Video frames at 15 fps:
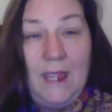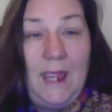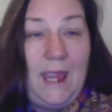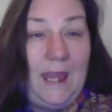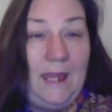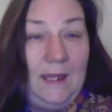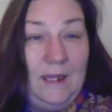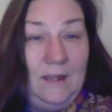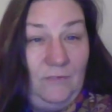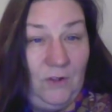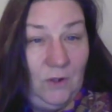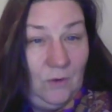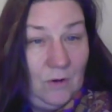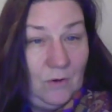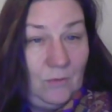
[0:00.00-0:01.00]
Hey, if
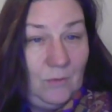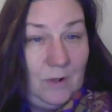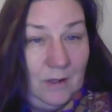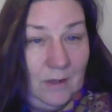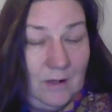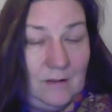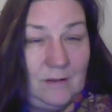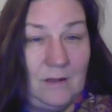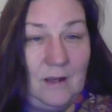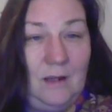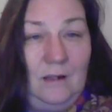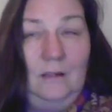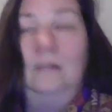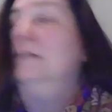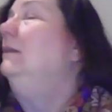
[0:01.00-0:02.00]
you know where there's
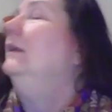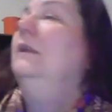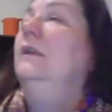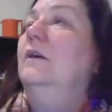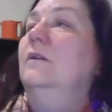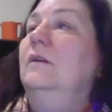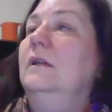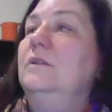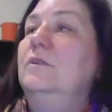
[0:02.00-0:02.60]
a, you know, a